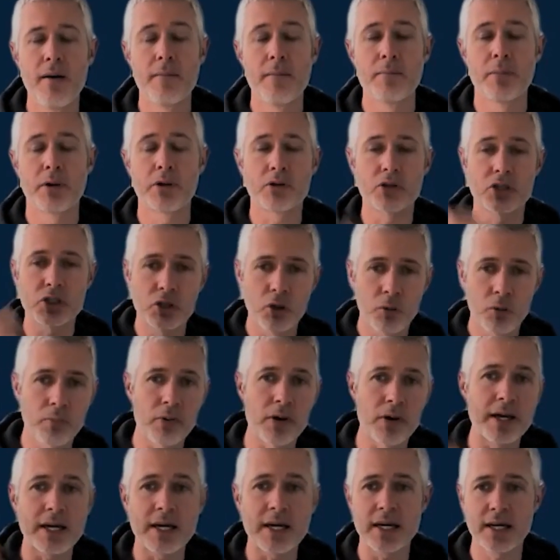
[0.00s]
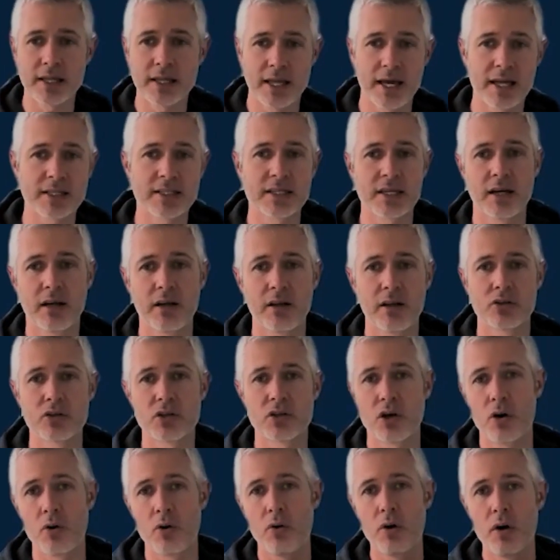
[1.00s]
But they're still bringing in that sale. And
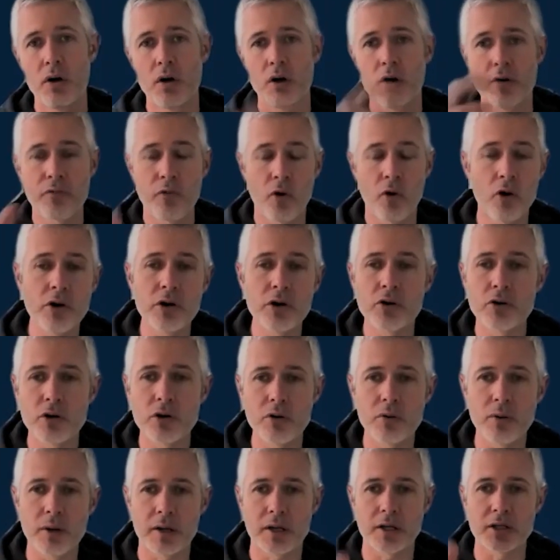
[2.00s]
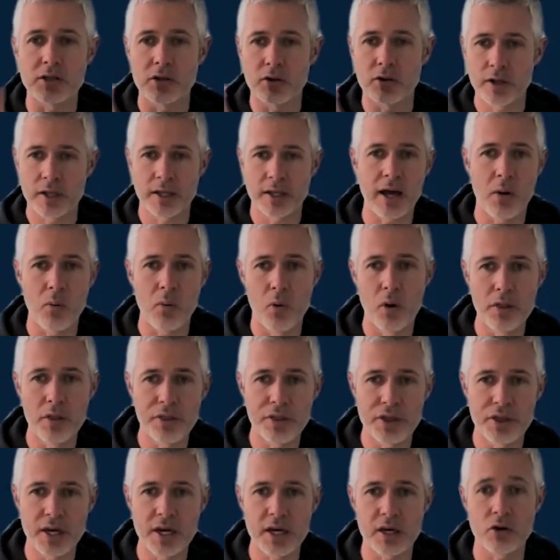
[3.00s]
so if all you're doing is learning that one
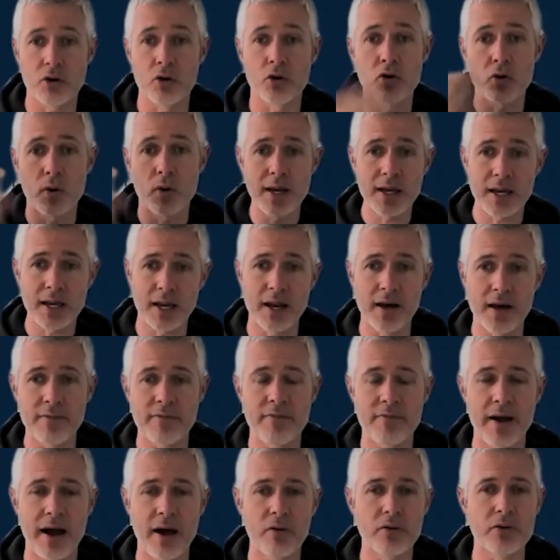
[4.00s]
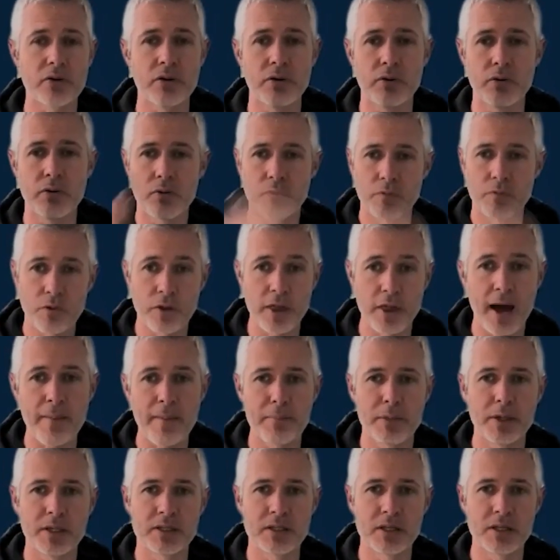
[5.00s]
thing, you're creating enough value for that
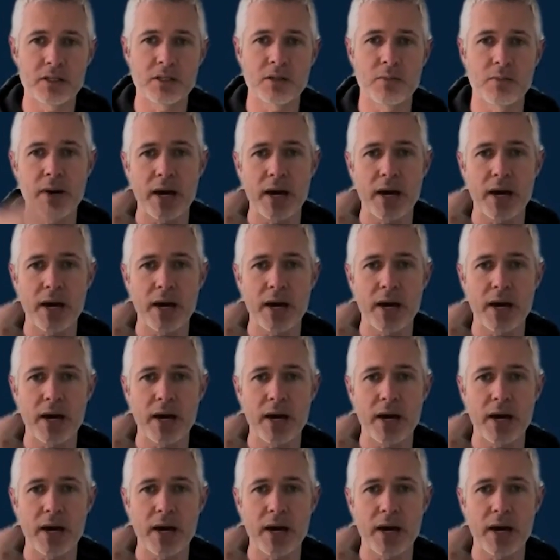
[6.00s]
business to